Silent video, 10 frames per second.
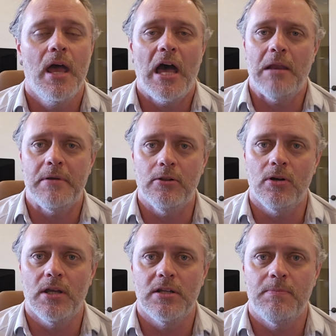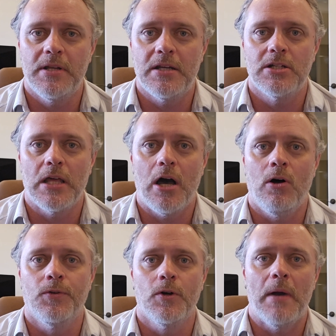I'd be looking to potentially
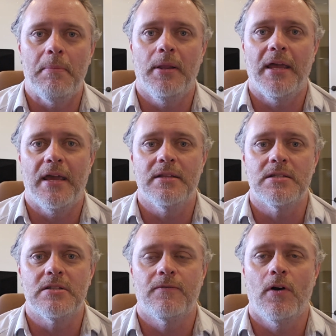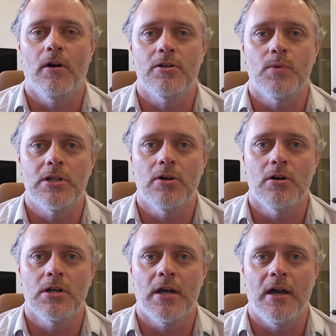alter my plans as far as
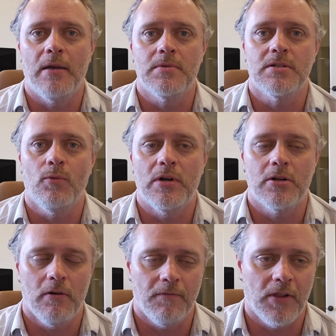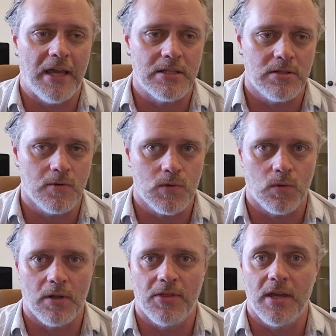return times and return flights, those
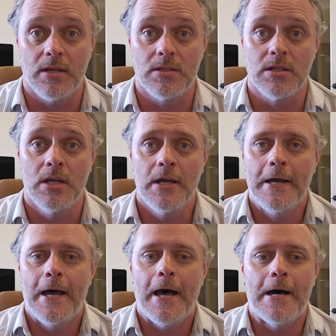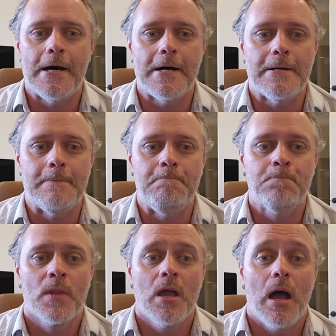sort of things. I
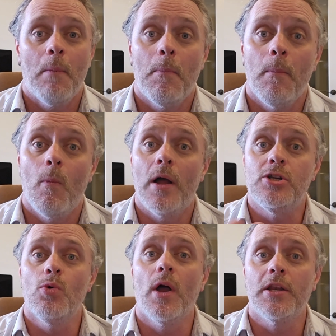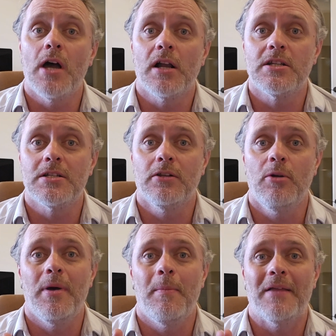do want to talk just a
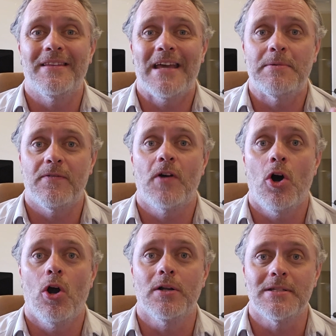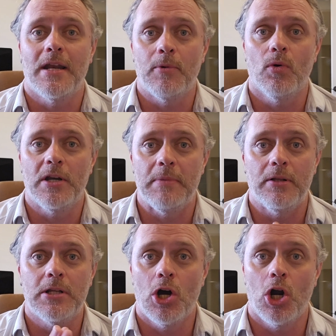little bit about the types of cards that I'm going to be
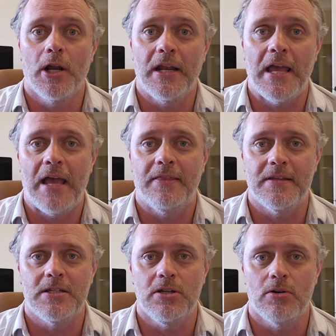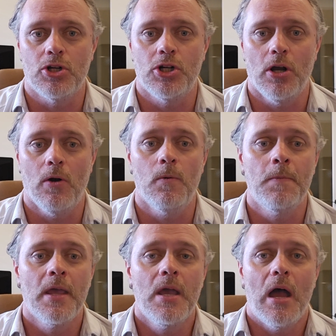targeting at this year's show.
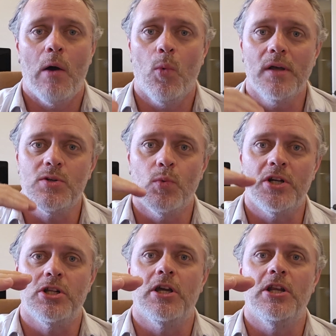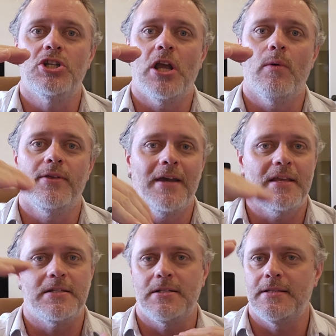I was originally going to share with you
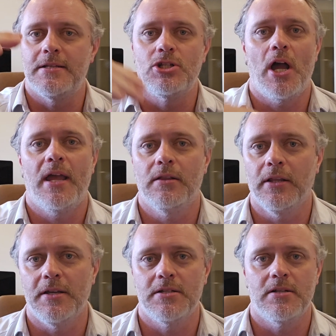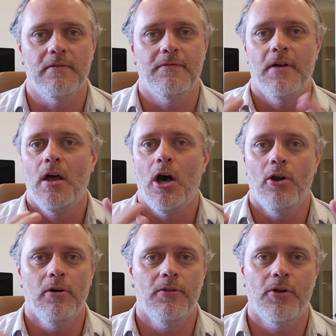guys just this giant list of
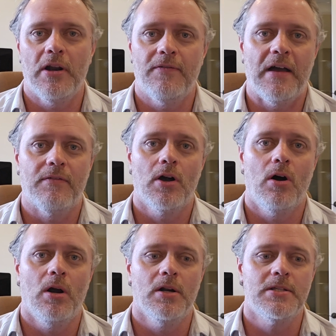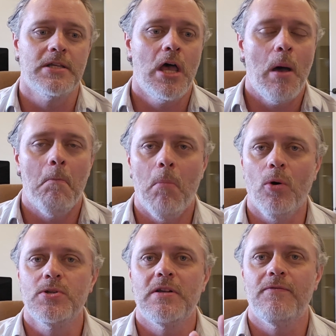135 cards.
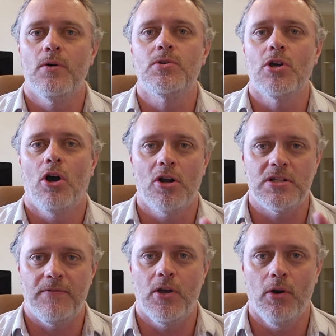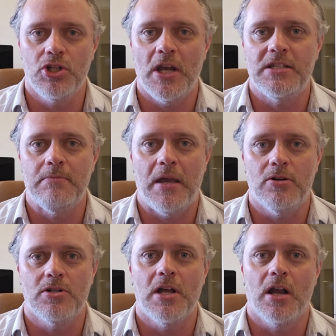Most of those cards, if you go to
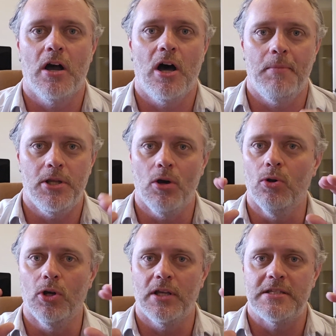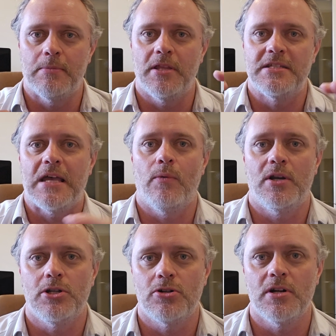chasingmajors.com and you go look at some of the set
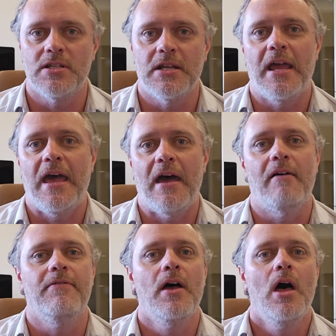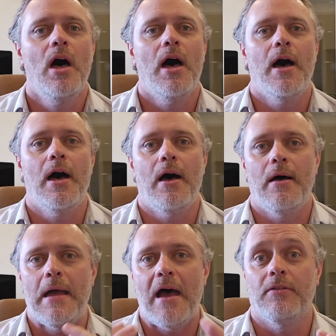registries that I have
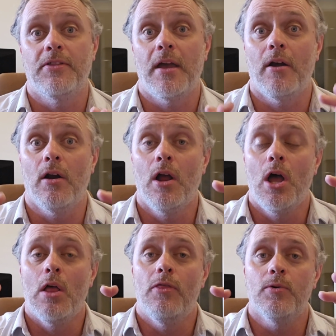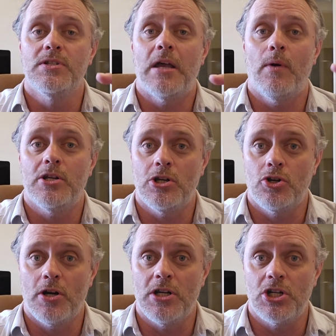out there, those set
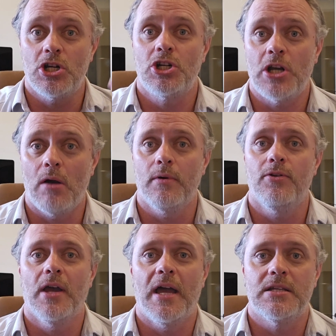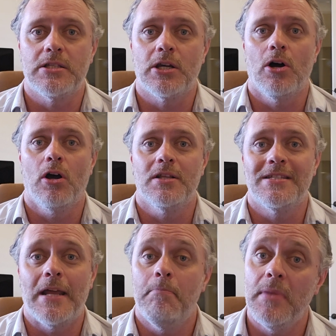registries share with you guys the cards
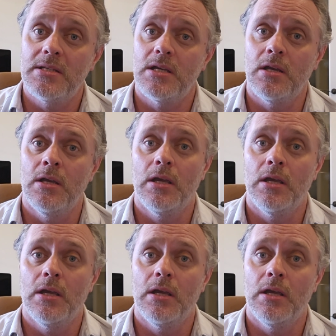that I'm missing